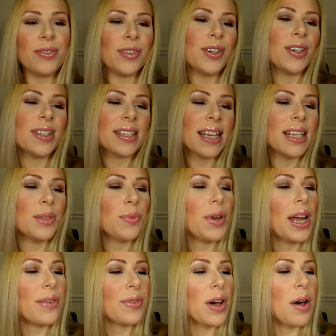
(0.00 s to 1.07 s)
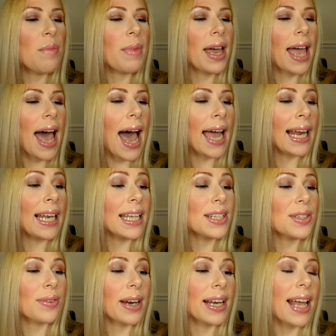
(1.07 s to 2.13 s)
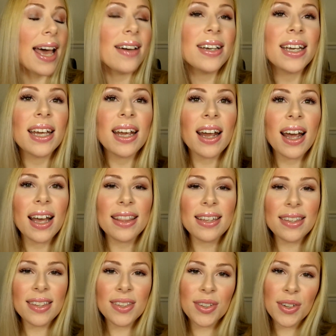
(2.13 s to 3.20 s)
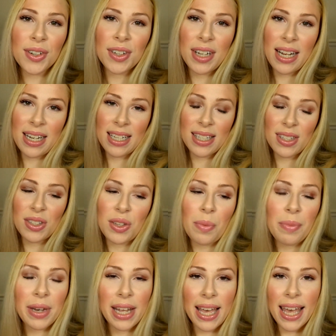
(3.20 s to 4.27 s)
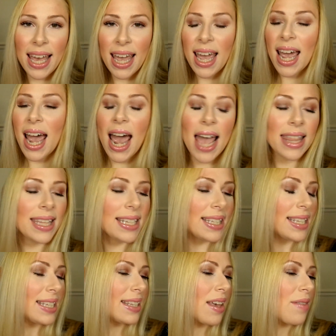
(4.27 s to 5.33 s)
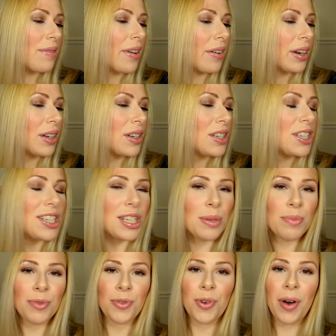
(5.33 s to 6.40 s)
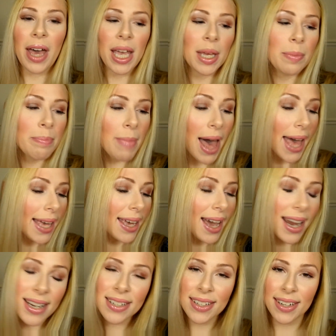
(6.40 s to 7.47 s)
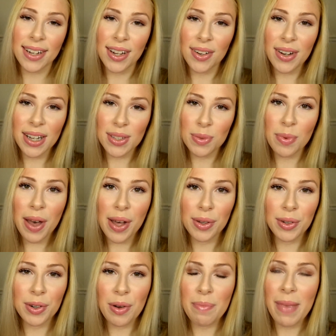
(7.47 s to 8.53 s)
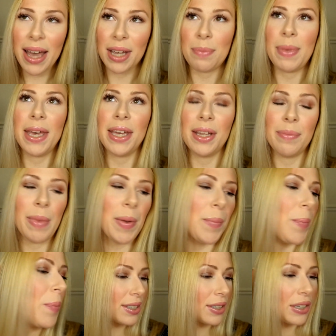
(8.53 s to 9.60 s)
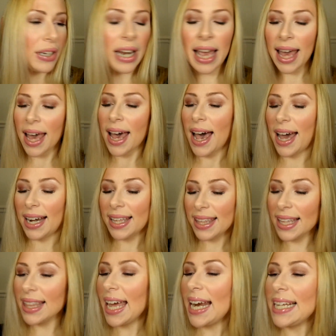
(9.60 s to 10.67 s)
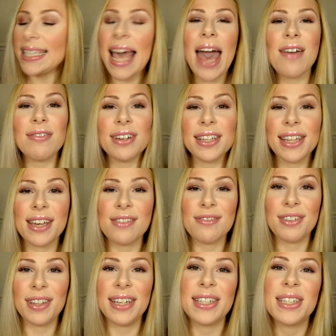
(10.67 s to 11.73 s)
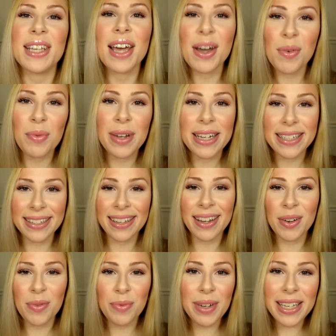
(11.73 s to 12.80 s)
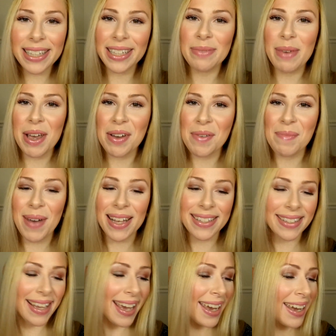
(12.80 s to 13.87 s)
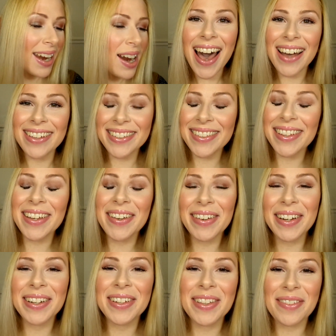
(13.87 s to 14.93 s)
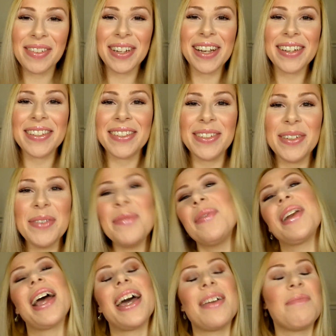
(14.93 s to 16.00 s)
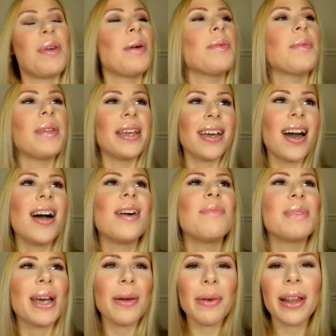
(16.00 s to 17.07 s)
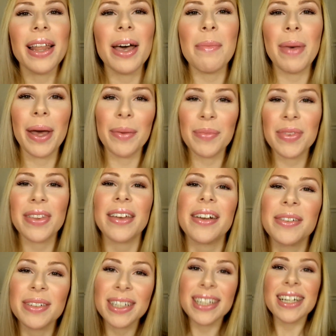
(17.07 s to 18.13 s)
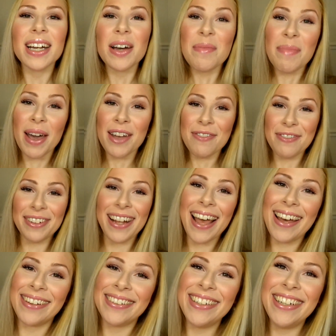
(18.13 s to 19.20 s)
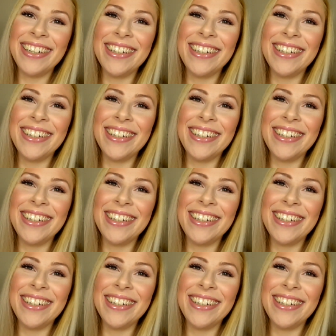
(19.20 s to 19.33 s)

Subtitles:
course is what I've got on my eyelids right now, and this is called Insomnia, and this is a very good dupe for a MAC eyeshadow as well, or a MAC pigment. And I think that is everything for this week's weekly makeup basket. I'll see you in another video soon when I probably calm down a little bit, so bye for now.